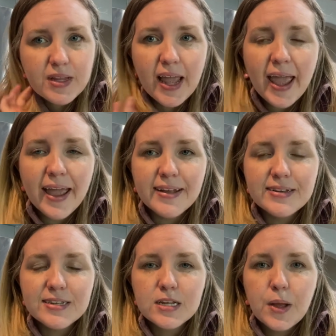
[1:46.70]

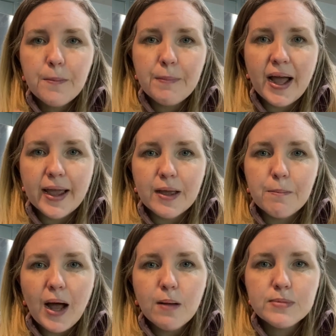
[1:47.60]
And my
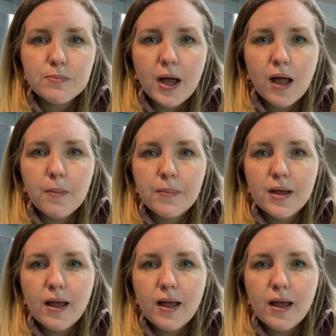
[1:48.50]
mom's mom